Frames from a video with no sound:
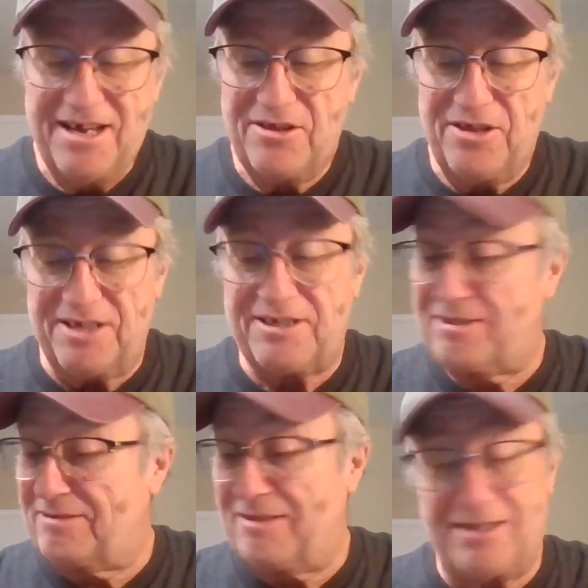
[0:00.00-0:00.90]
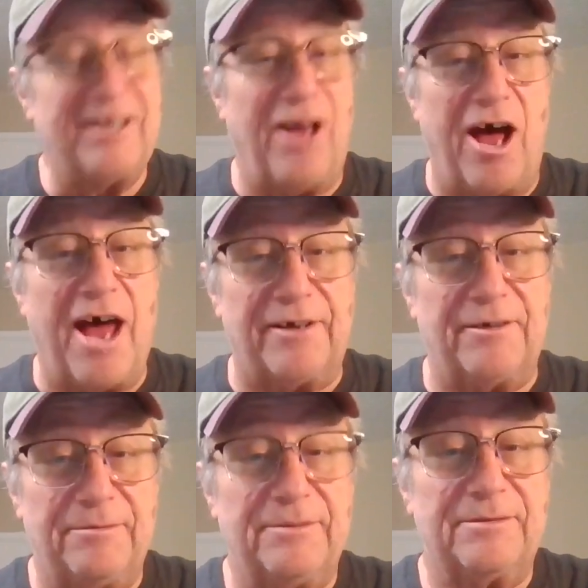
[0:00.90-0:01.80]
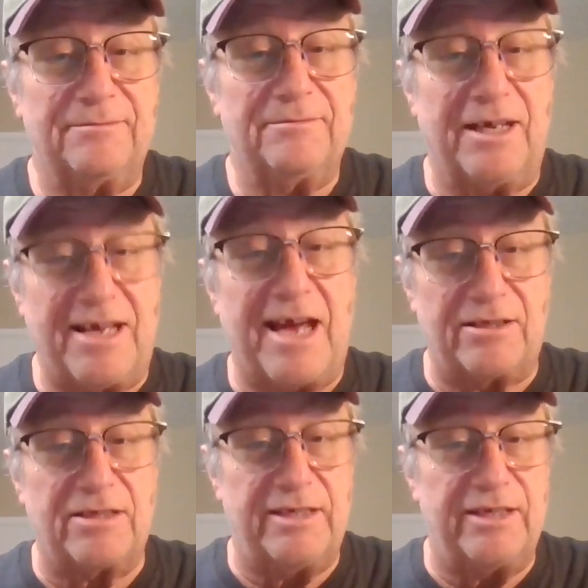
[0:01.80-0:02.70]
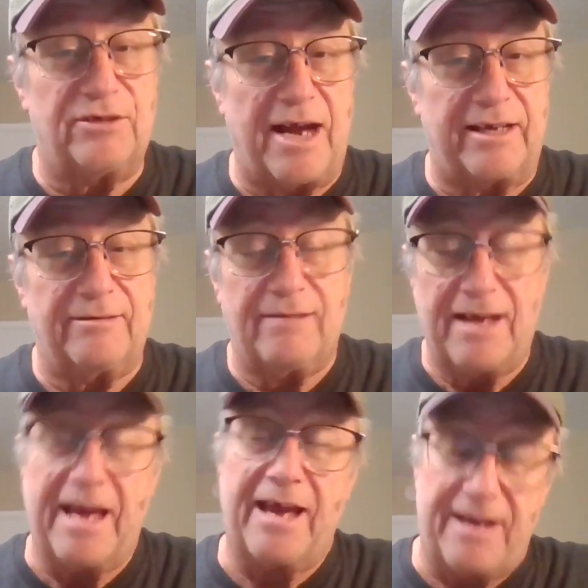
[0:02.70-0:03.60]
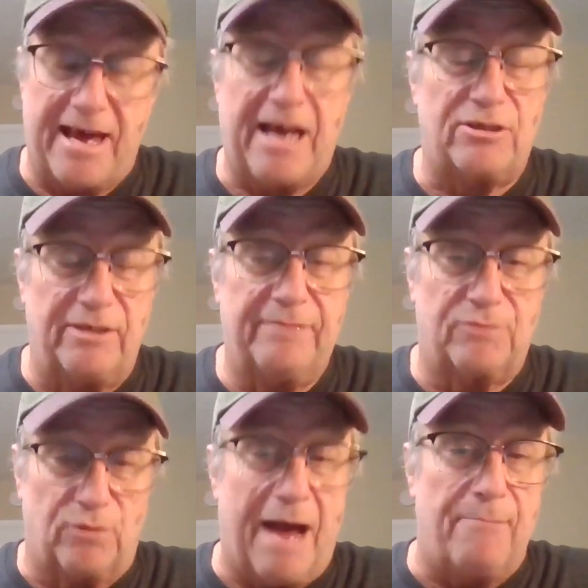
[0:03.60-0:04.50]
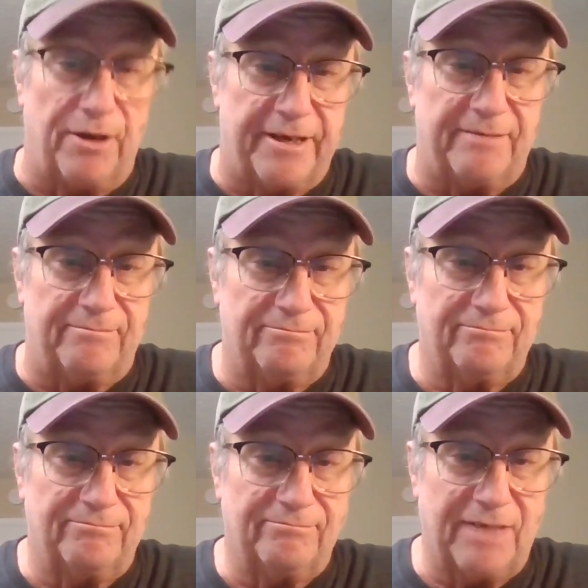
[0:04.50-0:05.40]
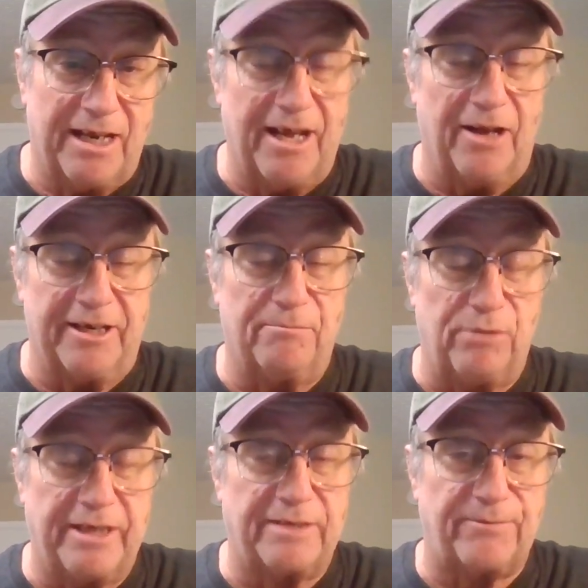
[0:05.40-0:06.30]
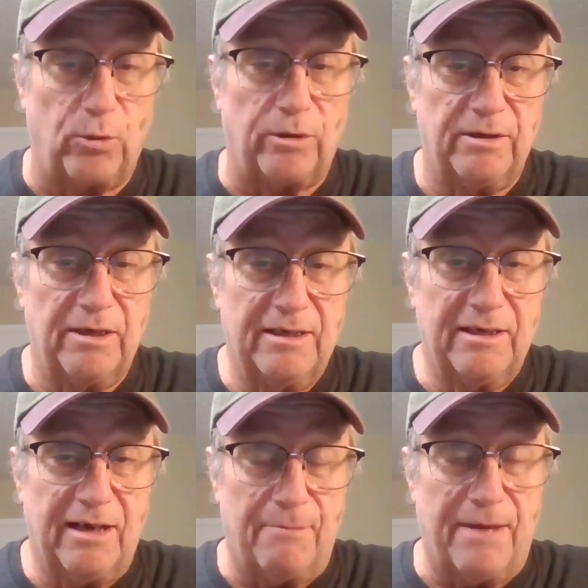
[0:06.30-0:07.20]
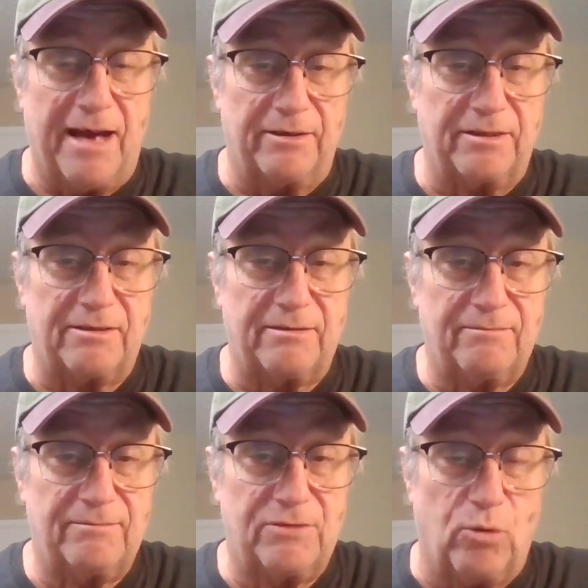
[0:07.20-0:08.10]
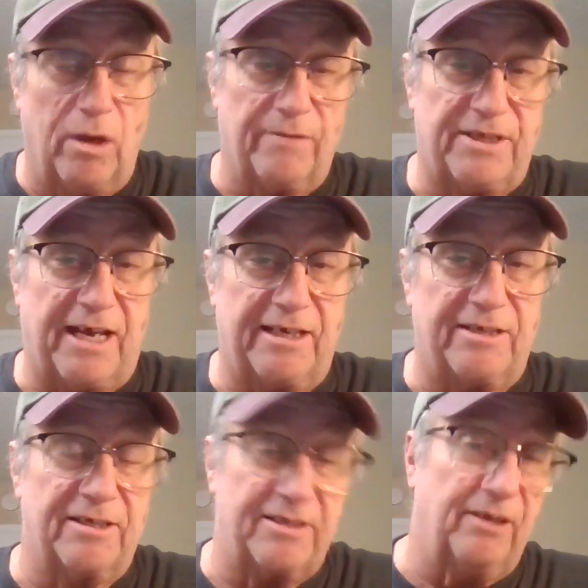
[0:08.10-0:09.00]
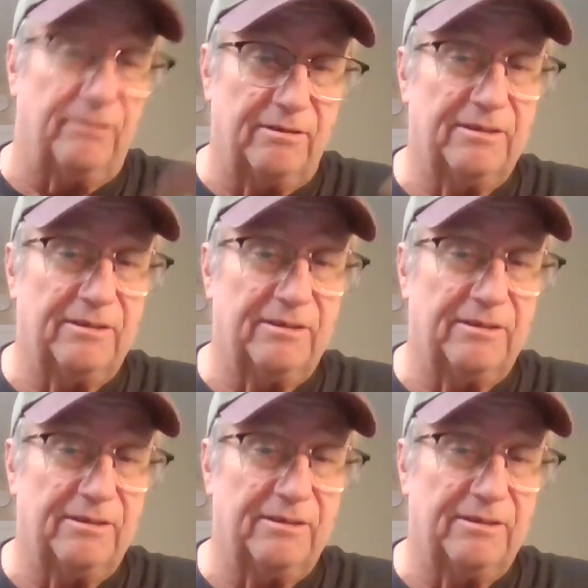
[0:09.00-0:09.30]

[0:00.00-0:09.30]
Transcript: this little otter attacked the sea dragon and actually grappled it and held it in place for about 12 seconds until